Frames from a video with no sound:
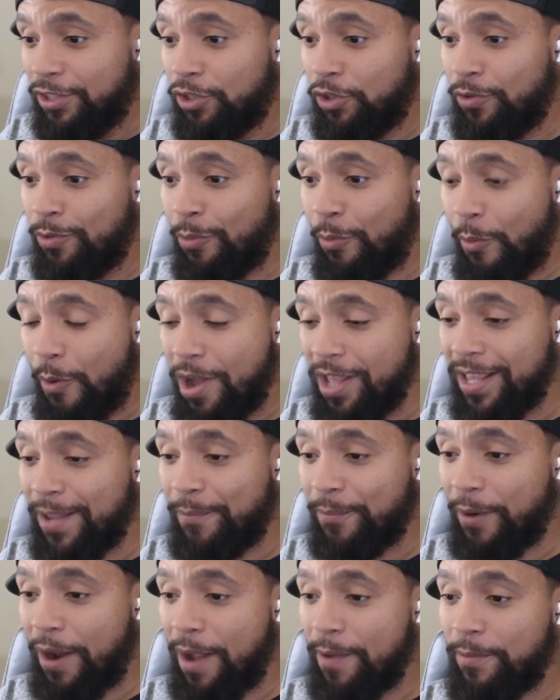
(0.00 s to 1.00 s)
one
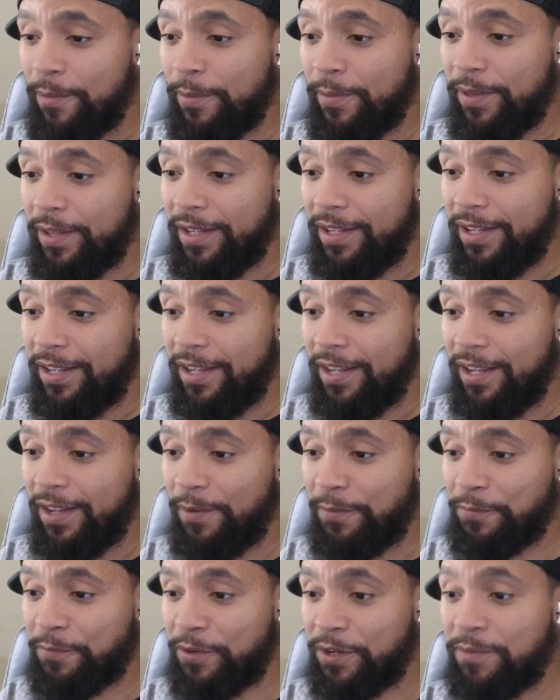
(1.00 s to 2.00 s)
that probably
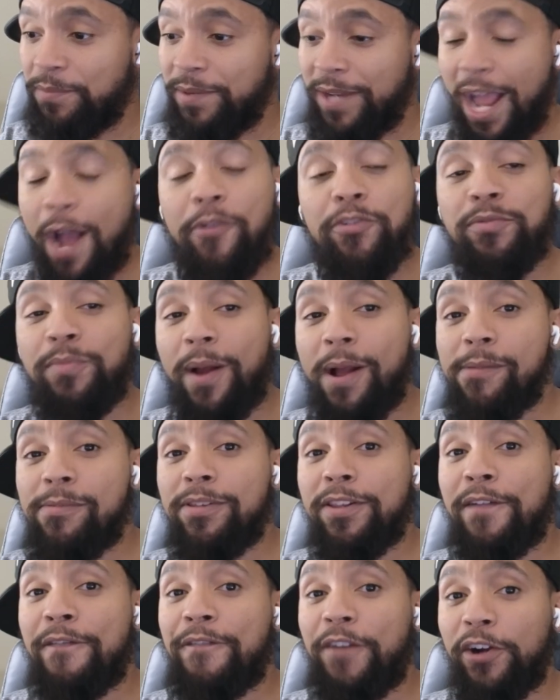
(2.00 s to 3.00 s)
freaked me out was probably
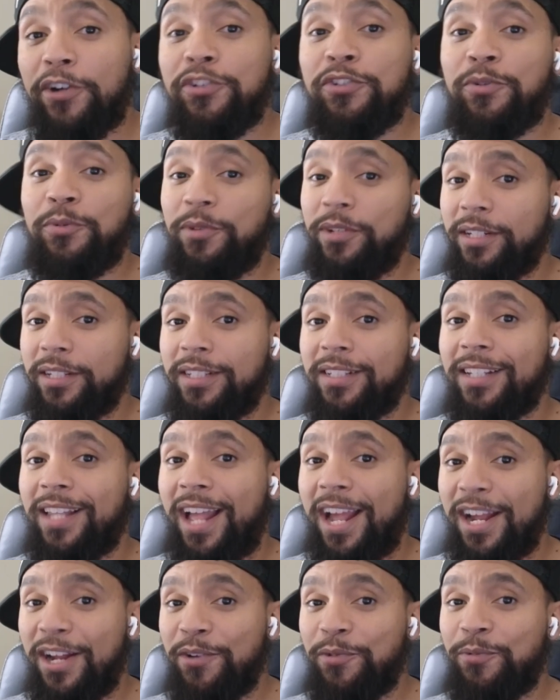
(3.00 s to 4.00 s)
the first one.
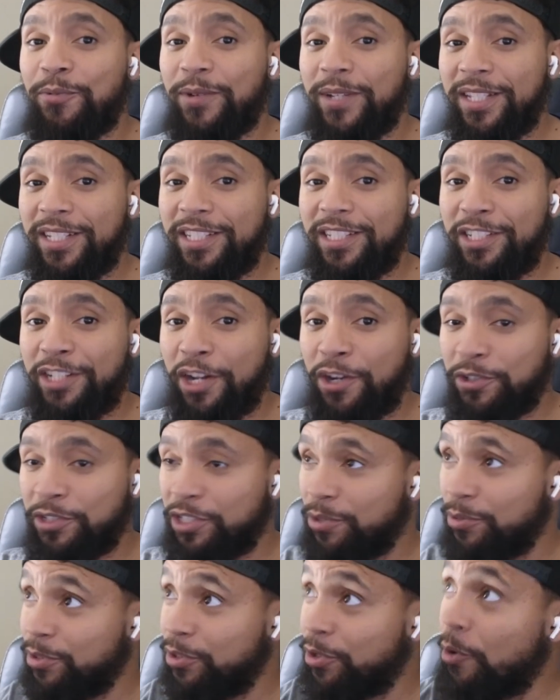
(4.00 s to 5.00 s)
Like, when, you know,
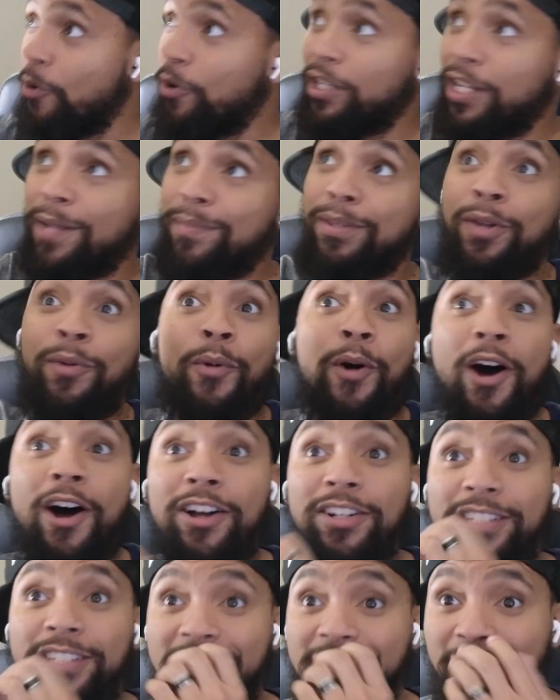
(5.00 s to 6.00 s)
she was going up the
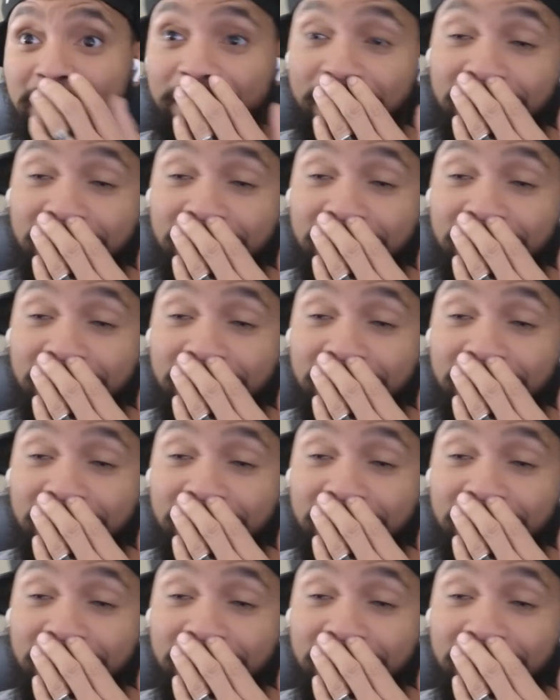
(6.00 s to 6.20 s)
walls and stuff, I